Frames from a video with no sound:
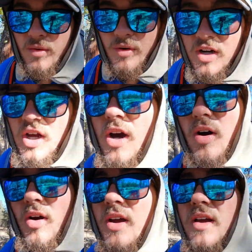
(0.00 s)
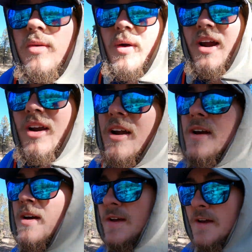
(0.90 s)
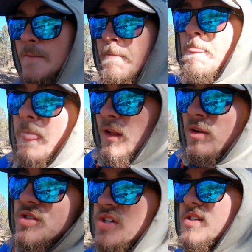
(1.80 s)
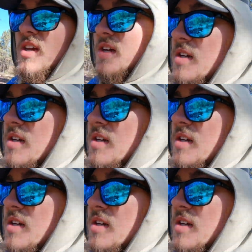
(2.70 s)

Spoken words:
where to go and where the closure is